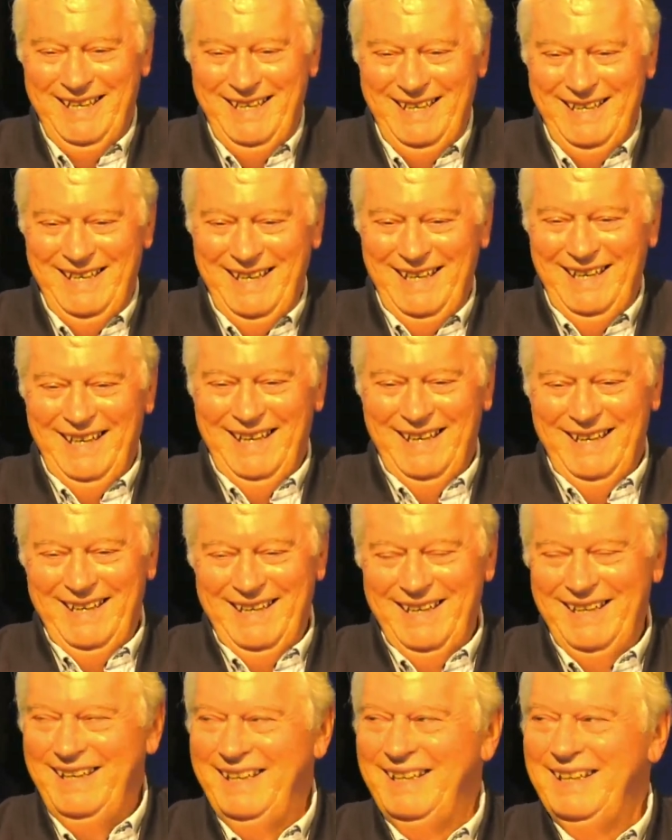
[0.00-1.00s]

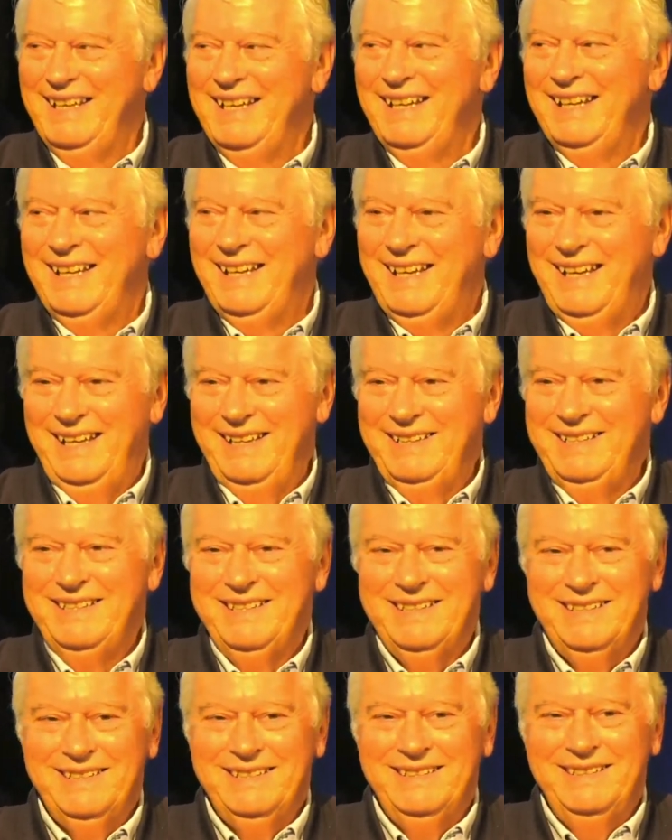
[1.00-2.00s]
uh,
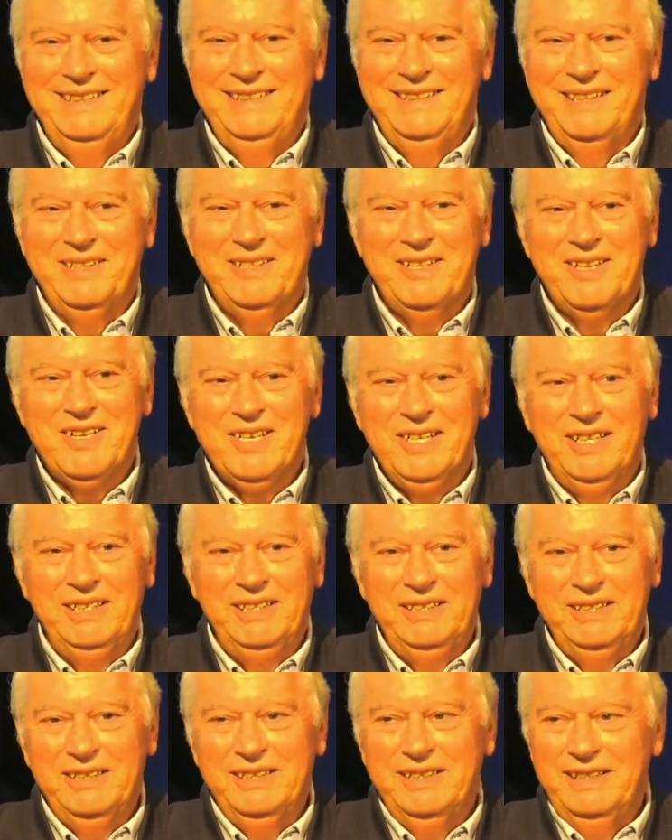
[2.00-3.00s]
and, you know,
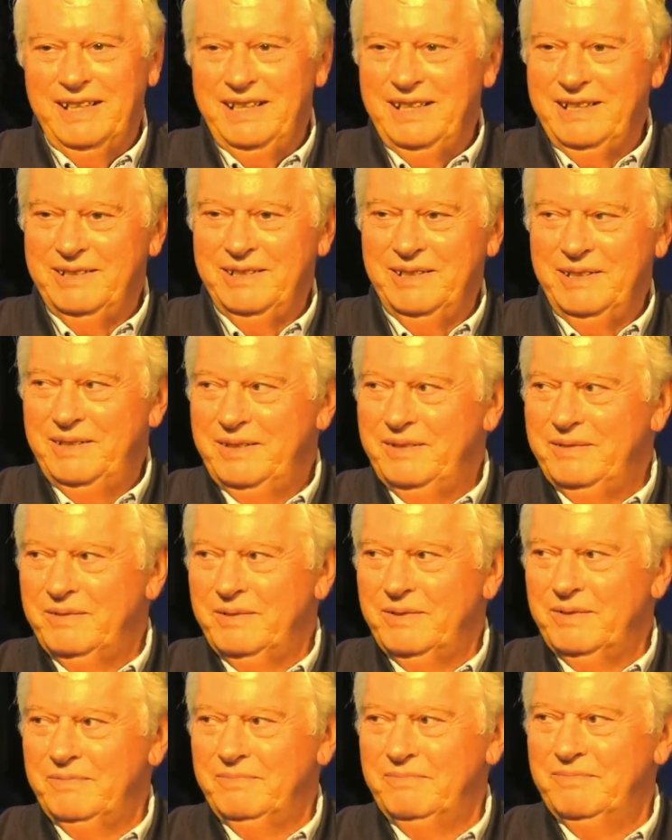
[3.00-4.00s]
decided that they could
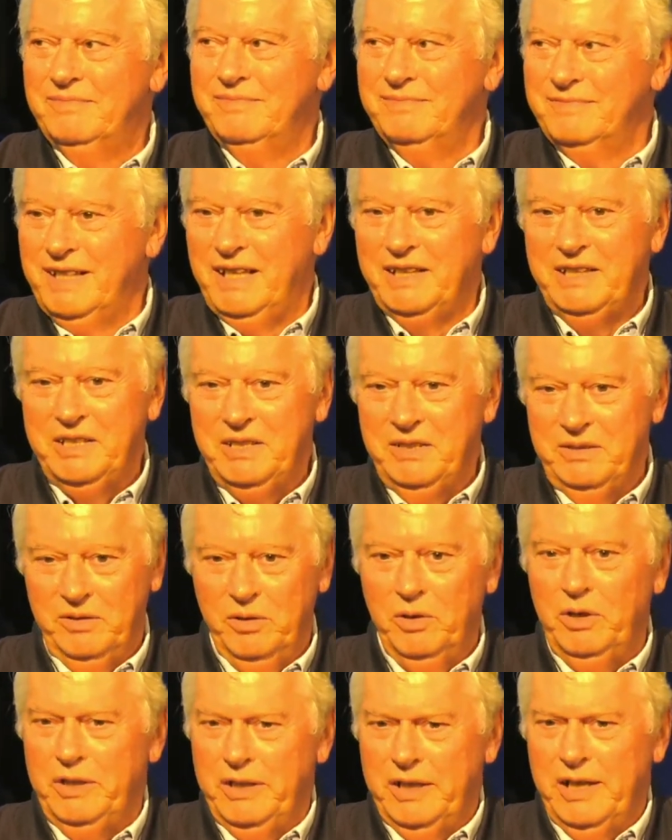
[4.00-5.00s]
get in,
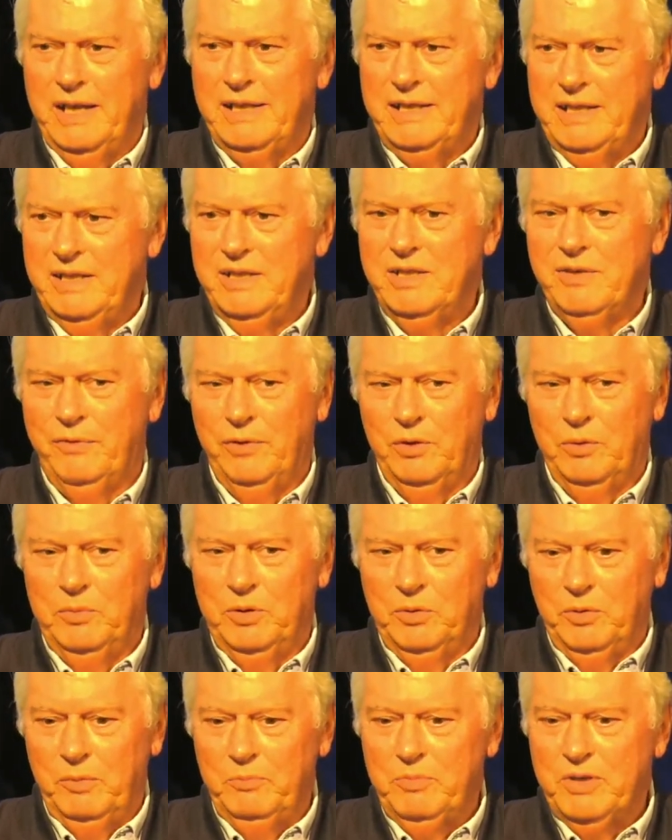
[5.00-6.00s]
not only get into
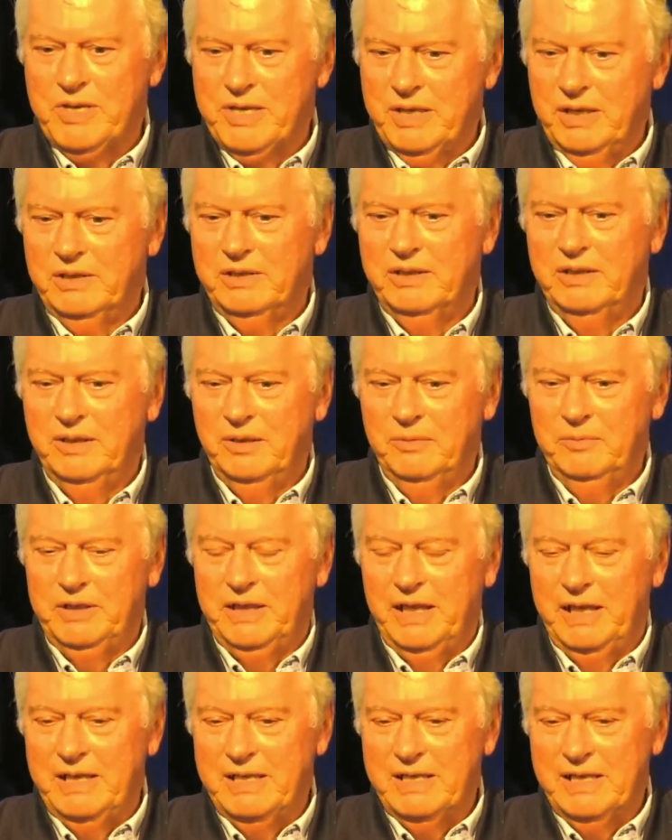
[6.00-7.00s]
Formula One, but start to
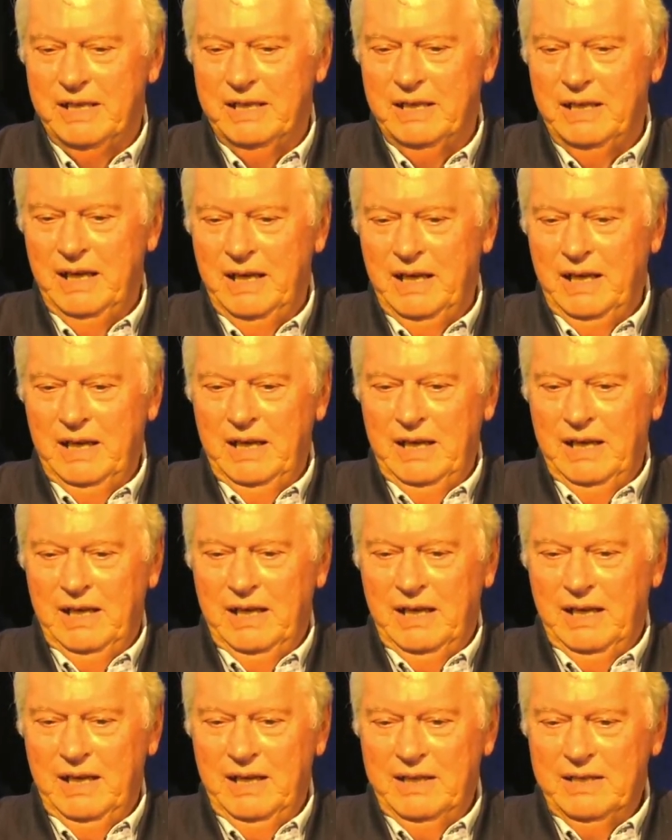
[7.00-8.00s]
dominate it.
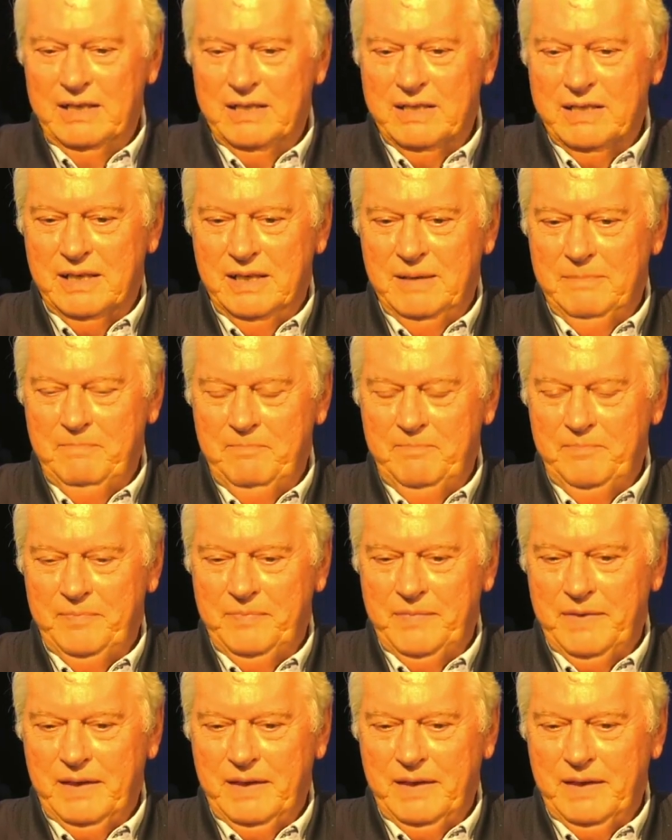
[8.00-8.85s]
And um,